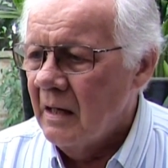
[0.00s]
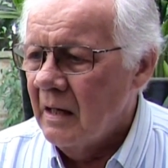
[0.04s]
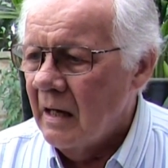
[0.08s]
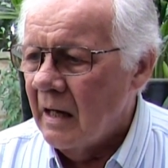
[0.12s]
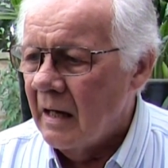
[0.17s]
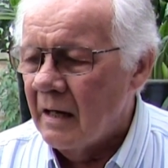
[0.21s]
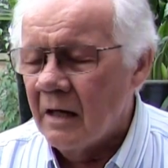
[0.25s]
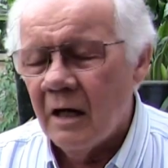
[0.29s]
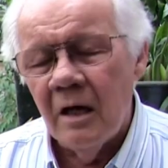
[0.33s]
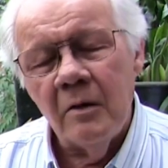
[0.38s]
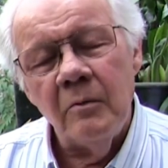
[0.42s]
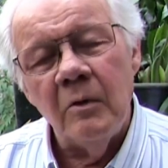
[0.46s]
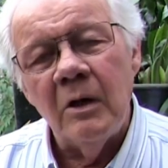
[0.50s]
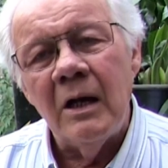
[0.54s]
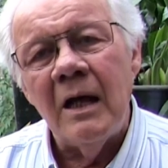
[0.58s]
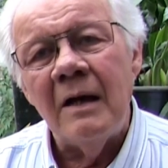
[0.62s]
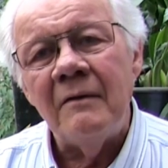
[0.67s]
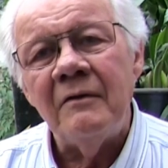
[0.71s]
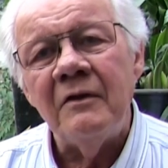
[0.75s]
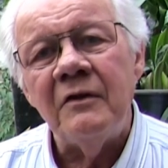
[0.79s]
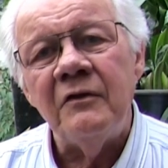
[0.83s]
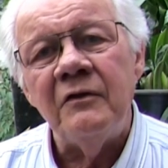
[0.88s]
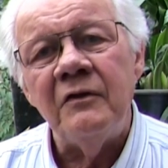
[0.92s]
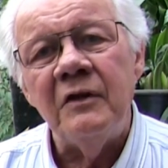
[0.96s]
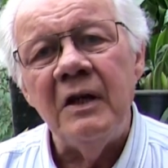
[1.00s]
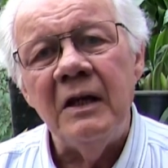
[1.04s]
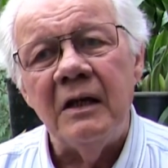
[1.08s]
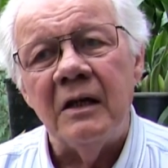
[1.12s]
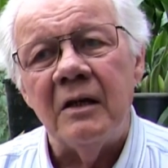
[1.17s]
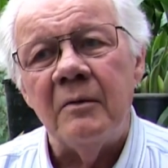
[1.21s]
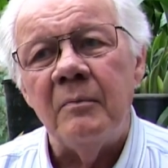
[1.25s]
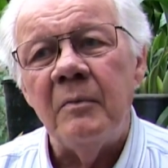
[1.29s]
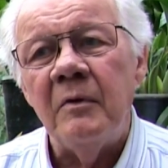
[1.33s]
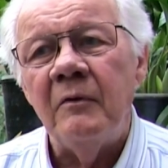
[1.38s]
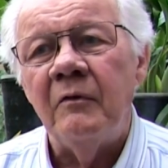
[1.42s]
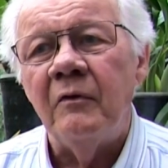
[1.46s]
And I will have a
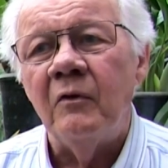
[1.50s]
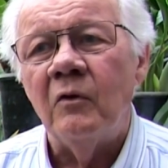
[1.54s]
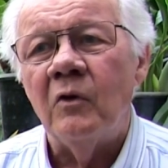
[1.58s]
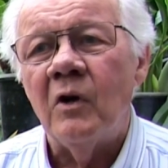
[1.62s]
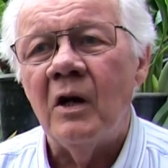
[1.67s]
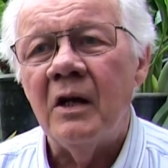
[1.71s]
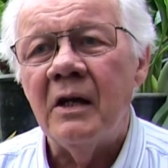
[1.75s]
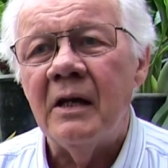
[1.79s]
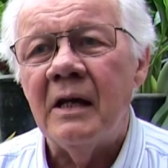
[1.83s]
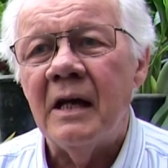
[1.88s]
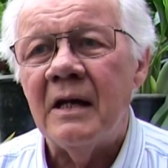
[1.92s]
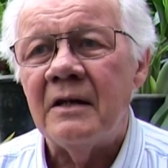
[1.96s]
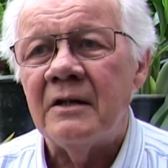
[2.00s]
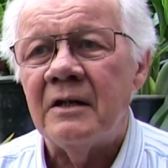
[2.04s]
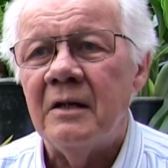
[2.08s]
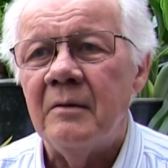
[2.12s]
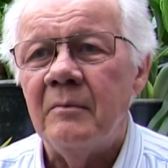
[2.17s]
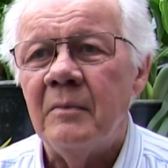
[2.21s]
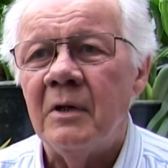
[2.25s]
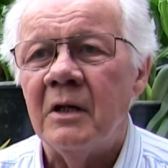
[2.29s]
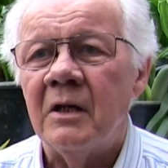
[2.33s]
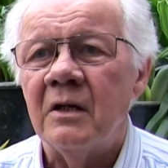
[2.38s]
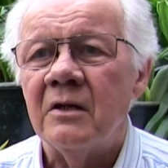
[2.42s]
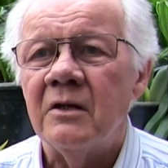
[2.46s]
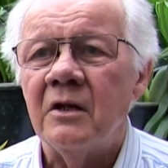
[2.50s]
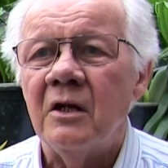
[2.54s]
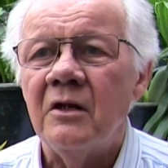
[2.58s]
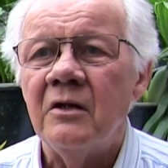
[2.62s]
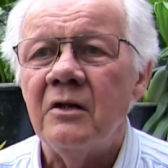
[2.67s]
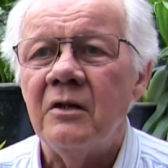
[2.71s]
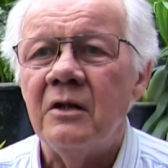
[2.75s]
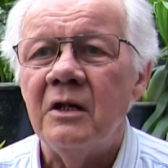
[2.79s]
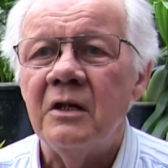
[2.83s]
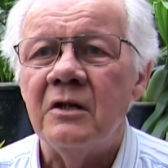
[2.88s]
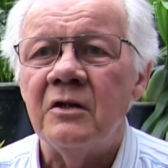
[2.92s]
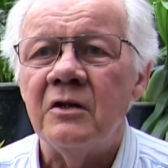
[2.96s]
think before I get it, because I
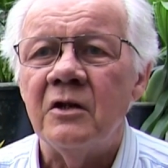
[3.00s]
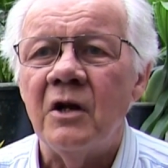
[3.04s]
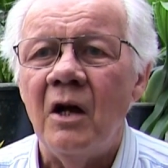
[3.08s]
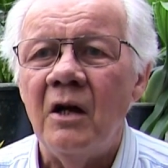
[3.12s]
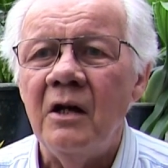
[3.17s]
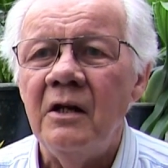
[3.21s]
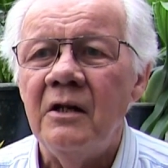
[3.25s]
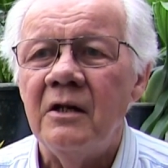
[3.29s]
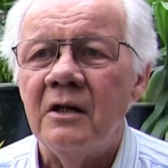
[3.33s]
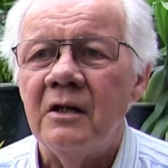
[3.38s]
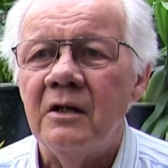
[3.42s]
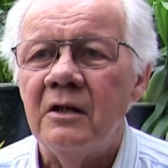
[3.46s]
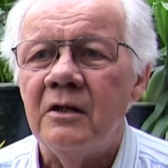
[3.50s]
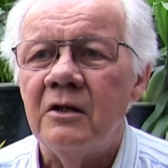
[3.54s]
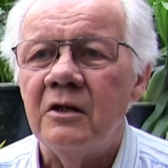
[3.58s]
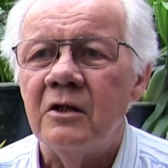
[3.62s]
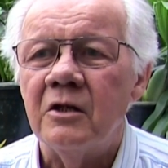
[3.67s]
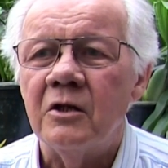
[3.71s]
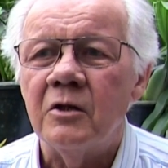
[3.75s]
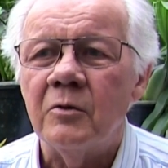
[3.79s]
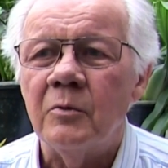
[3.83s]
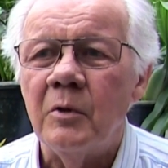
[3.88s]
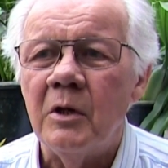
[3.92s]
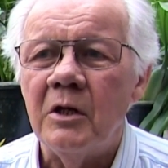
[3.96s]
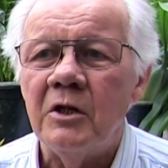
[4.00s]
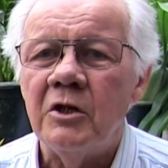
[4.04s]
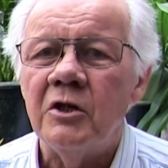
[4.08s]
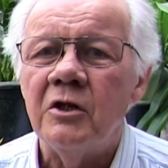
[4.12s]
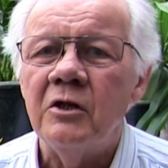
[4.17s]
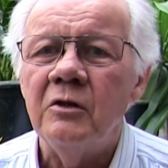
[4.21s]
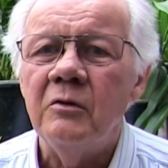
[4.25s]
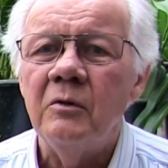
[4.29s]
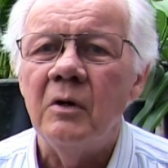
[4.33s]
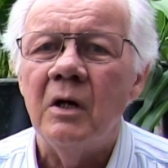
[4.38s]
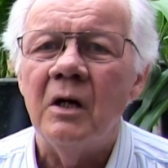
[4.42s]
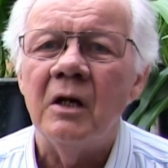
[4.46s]
decided to switch
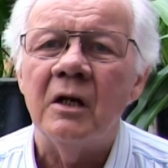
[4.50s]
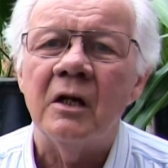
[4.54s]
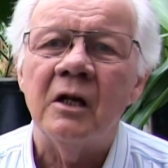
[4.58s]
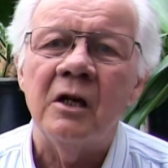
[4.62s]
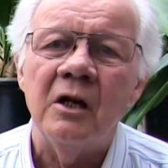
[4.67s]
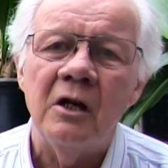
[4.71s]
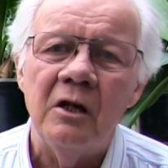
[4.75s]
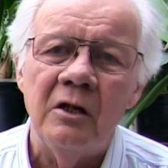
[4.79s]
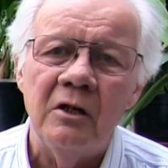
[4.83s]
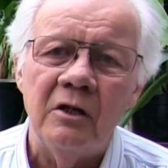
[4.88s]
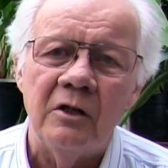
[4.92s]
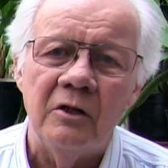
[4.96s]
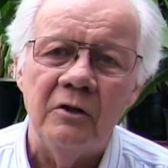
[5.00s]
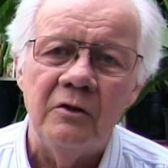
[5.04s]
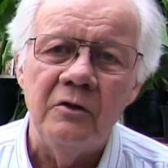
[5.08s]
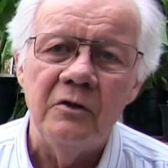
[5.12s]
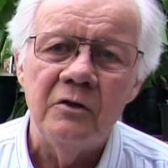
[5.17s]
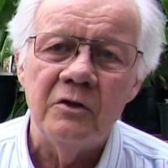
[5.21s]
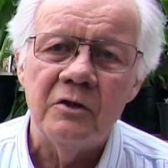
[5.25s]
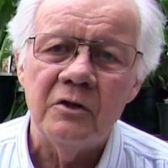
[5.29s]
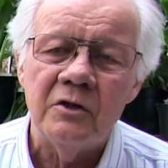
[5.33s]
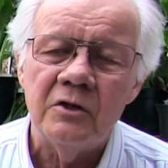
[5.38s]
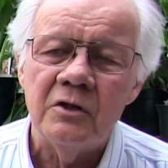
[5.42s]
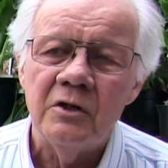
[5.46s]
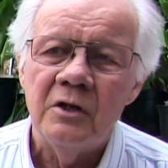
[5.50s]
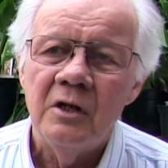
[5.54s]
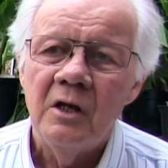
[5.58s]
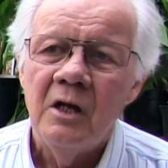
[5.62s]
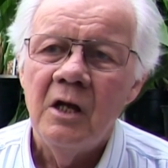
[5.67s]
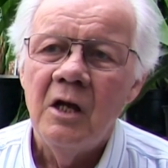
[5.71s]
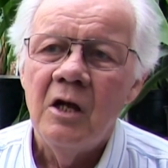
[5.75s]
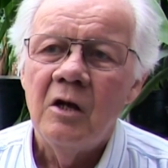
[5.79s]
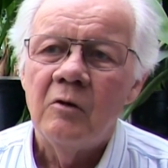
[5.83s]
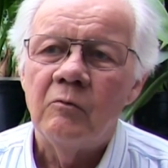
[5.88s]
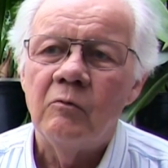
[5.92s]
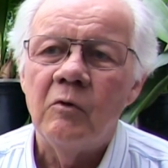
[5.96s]
to Orchids
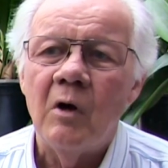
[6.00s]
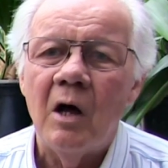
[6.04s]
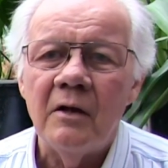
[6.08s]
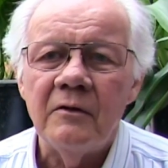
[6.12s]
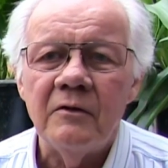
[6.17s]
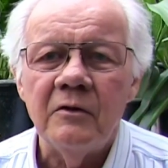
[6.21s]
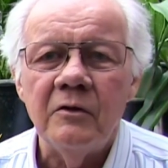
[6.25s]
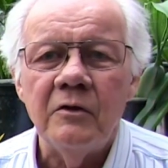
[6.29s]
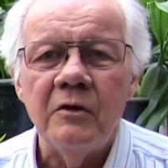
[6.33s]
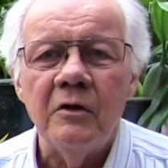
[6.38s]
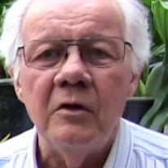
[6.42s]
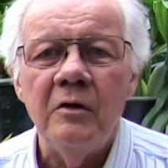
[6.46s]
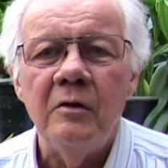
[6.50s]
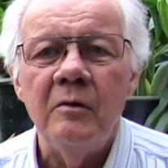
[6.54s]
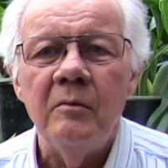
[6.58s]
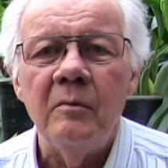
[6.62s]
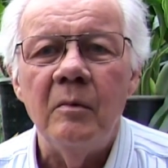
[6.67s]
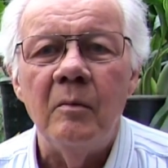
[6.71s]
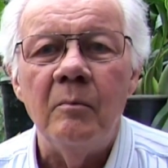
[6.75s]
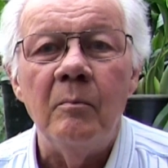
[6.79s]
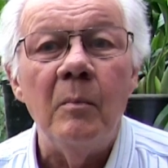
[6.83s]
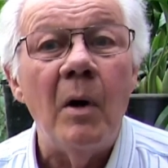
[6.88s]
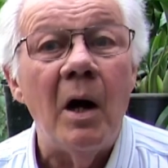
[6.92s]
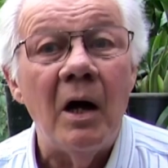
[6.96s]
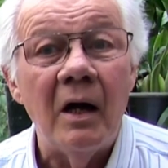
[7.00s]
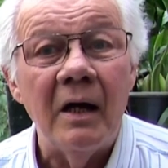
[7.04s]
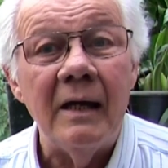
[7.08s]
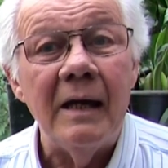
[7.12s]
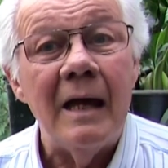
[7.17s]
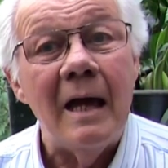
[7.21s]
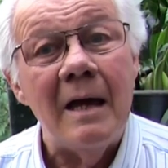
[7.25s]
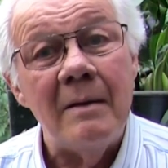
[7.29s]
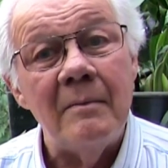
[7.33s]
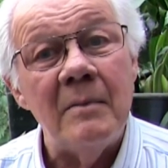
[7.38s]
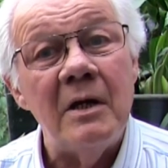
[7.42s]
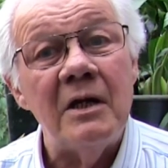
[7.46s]
rather than my
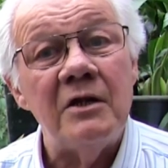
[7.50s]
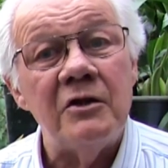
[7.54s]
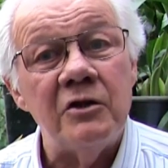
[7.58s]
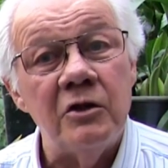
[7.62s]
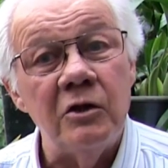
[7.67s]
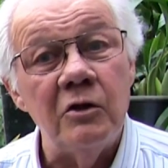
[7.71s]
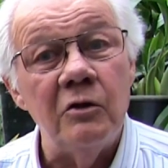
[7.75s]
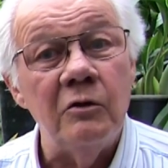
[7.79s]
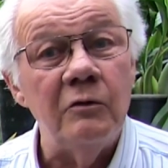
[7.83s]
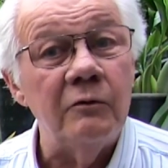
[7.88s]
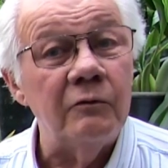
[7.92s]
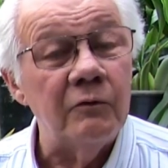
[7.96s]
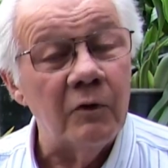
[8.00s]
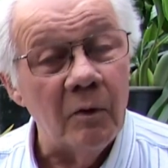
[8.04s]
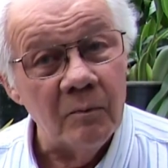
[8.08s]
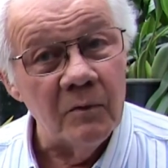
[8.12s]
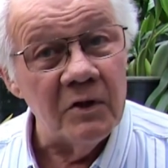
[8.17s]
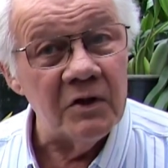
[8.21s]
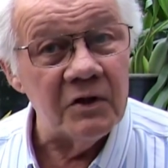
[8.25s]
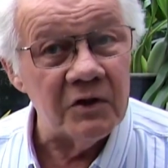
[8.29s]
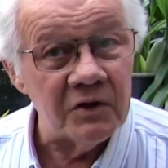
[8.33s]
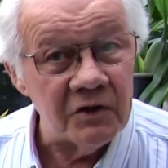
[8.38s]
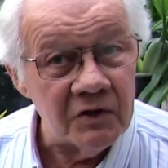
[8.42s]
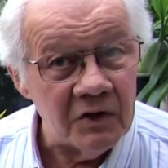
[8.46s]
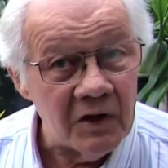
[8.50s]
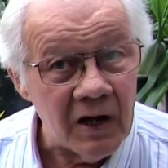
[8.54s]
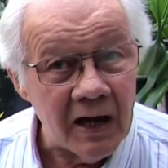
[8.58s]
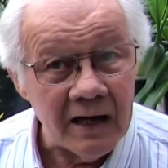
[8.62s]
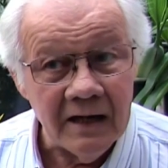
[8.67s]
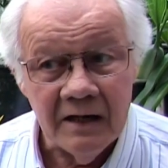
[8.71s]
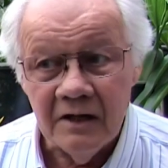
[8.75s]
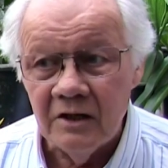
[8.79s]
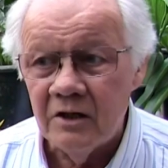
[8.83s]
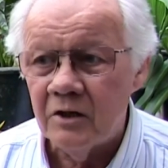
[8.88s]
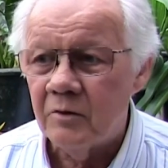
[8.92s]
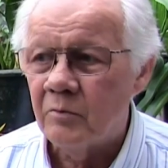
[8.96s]
MSU from the
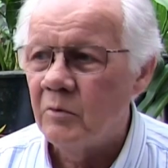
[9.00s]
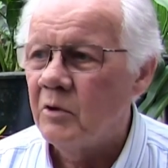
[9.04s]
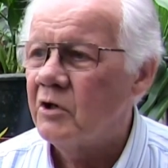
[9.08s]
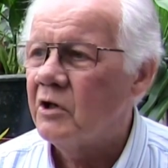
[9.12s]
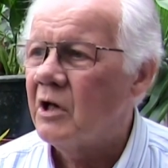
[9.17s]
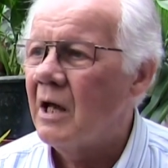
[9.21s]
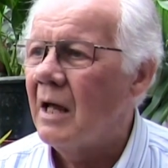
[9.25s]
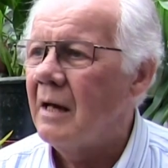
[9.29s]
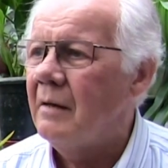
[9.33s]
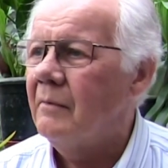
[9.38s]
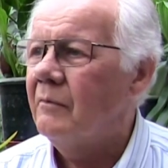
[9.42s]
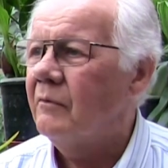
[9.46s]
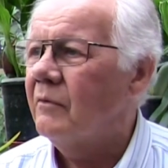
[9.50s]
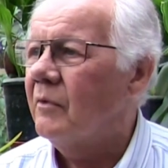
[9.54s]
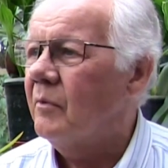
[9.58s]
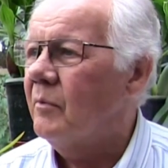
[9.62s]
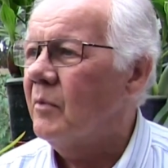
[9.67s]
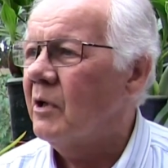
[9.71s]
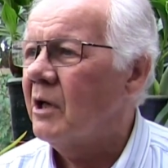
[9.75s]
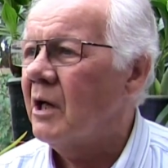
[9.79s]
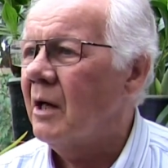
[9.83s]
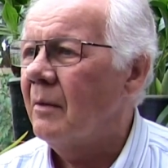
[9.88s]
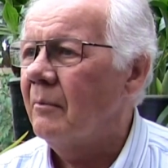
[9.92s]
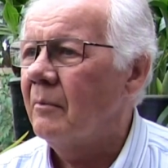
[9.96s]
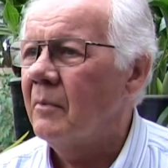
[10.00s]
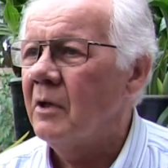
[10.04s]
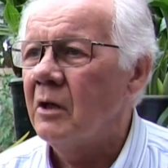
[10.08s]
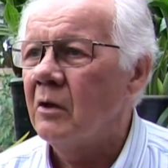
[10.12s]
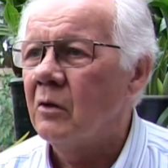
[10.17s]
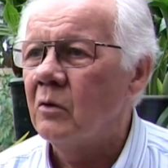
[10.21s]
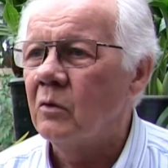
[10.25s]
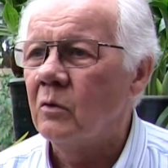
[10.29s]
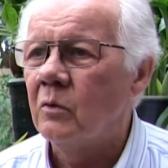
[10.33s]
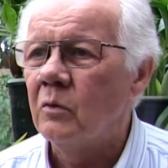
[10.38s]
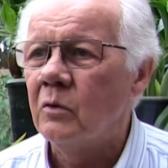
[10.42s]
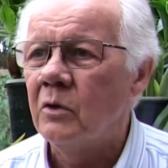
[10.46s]
States, which came from a company
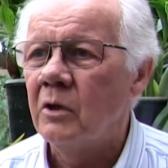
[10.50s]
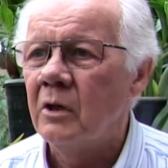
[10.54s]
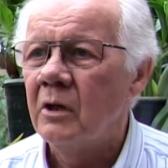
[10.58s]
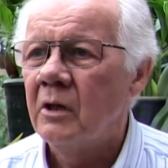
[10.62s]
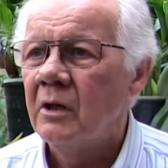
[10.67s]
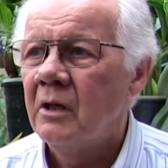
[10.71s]
called